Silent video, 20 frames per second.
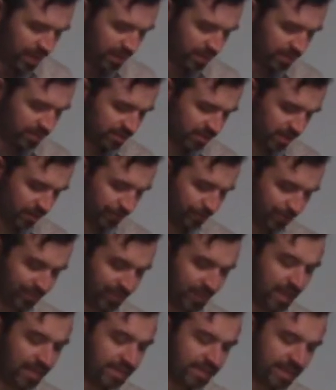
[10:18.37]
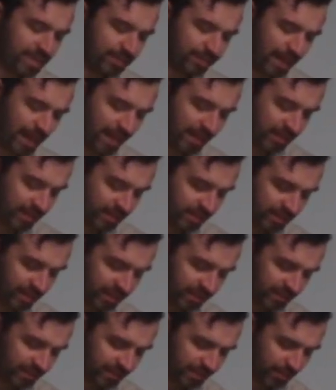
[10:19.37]
So, thus says Balak the
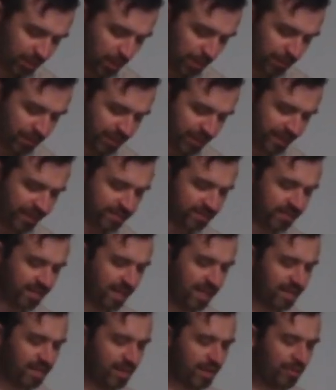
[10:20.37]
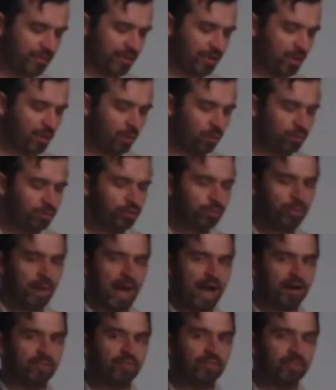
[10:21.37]
son of Zippor, Please let nothing hold you
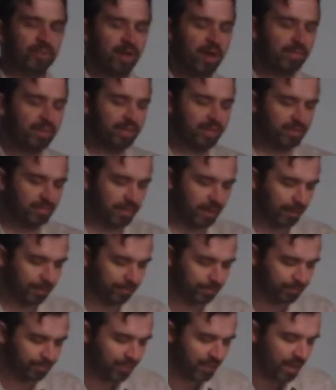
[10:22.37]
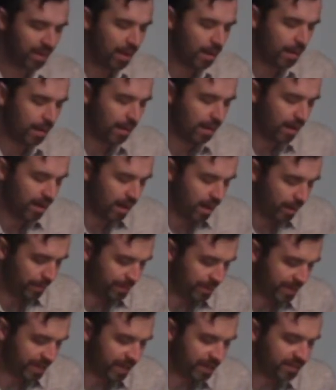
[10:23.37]
back from coming to me,
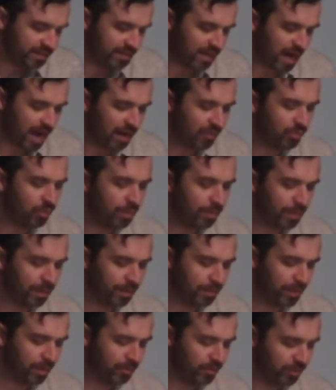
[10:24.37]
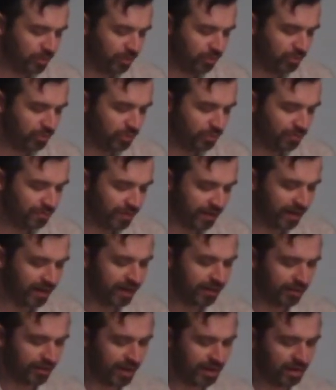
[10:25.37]
because I will promote you to very
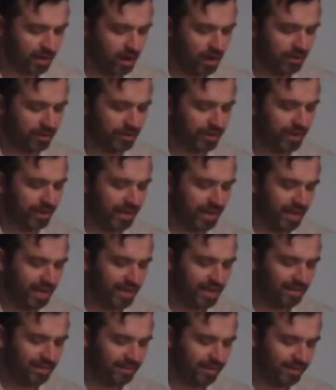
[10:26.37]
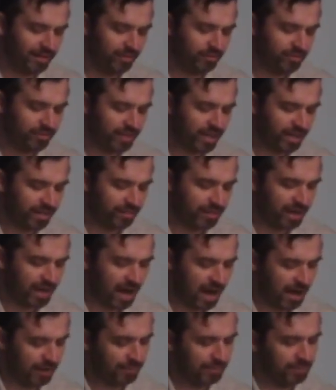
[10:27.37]
great honor, and anything you say to me
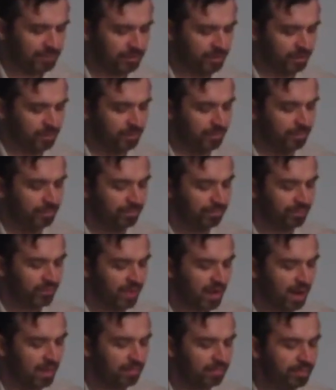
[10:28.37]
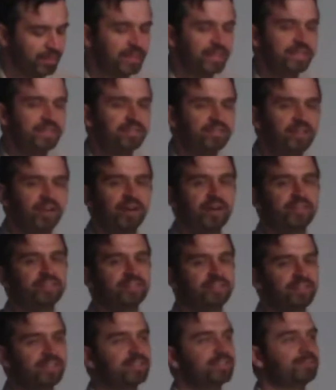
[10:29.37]
I will do. Come, please curse
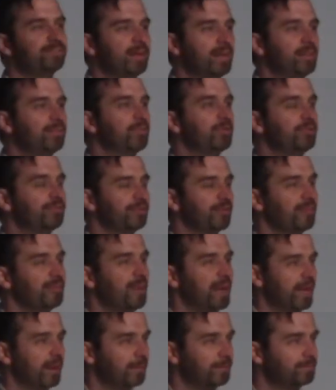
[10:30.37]
this people for me.